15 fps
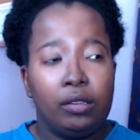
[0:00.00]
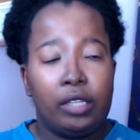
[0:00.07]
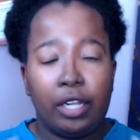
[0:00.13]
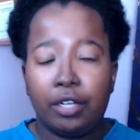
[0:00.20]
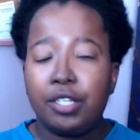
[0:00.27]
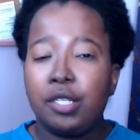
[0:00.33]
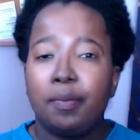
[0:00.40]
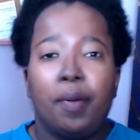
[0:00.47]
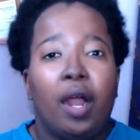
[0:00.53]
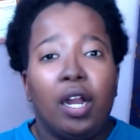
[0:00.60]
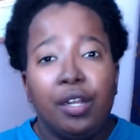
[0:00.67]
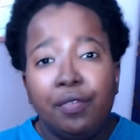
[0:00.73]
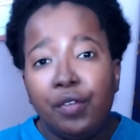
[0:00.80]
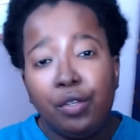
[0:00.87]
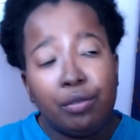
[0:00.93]
there's a
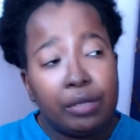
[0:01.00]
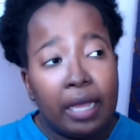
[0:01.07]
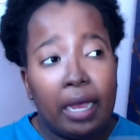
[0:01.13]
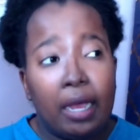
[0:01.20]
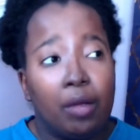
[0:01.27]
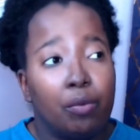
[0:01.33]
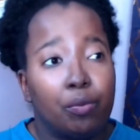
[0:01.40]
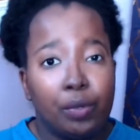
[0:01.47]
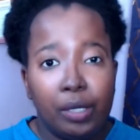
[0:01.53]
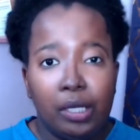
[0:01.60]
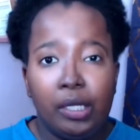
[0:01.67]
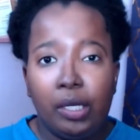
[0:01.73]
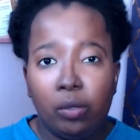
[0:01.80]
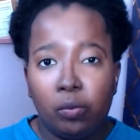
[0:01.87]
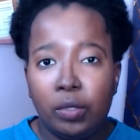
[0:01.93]
part of you that
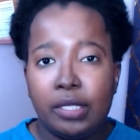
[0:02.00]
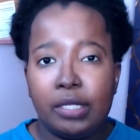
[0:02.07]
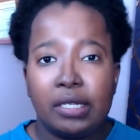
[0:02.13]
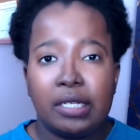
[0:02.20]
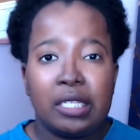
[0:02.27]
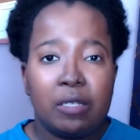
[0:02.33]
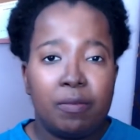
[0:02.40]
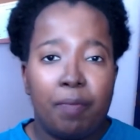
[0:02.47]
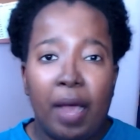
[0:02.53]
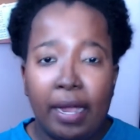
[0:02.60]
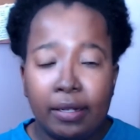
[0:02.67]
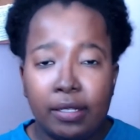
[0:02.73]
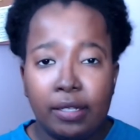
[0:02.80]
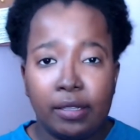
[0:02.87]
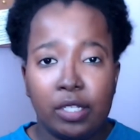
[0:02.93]
really was
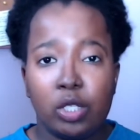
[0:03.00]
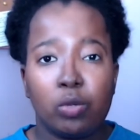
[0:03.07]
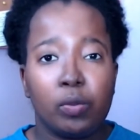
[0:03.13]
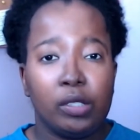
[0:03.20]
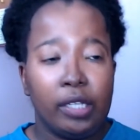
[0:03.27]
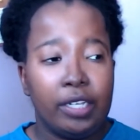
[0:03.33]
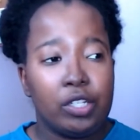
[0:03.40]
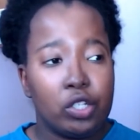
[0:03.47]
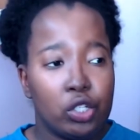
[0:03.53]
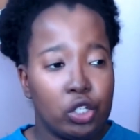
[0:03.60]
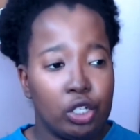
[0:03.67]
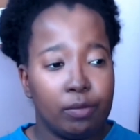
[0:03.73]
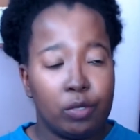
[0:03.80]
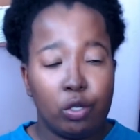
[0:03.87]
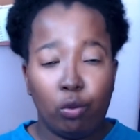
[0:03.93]
expecting this
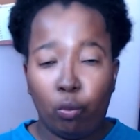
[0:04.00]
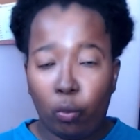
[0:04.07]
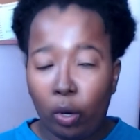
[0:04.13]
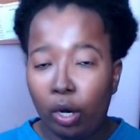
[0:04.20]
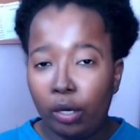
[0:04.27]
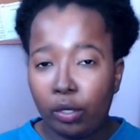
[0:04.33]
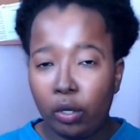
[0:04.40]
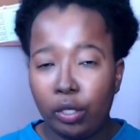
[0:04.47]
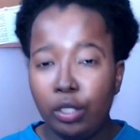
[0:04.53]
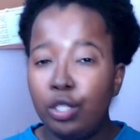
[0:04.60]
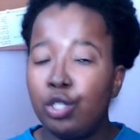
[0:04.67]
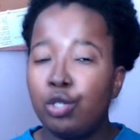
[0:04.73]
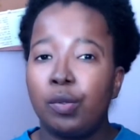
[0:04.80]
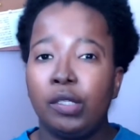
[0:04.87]
relationship to work or this